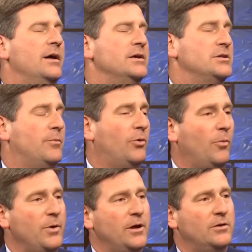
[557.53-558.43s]
is an
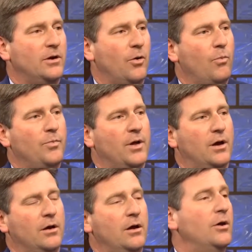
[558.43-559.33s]
appropriate
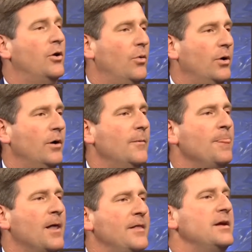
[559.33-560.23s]
gun owner,
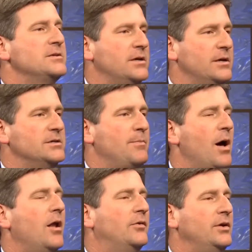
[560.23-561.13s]
I think is a
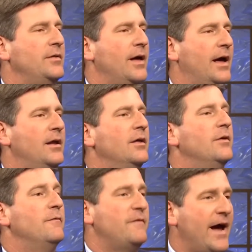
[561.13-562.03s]
policy that
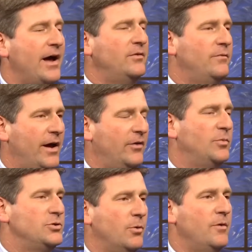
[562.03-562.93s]
the vast
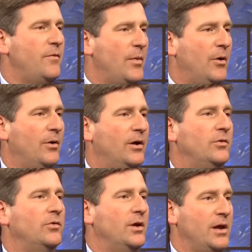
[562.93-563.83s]
majority of
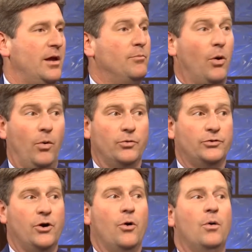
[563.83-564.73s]
Americans, again, polls
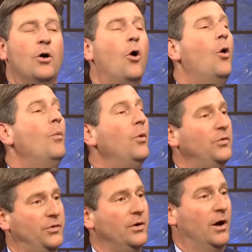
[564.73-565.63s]
show
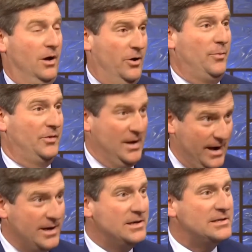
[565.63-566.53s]
almost 100%,
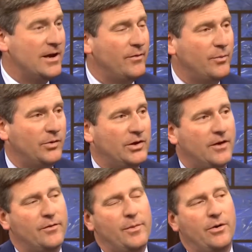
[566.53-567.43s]

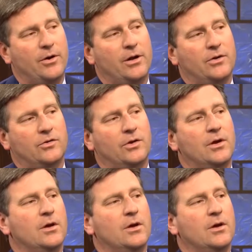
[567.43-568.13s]
97% of Americans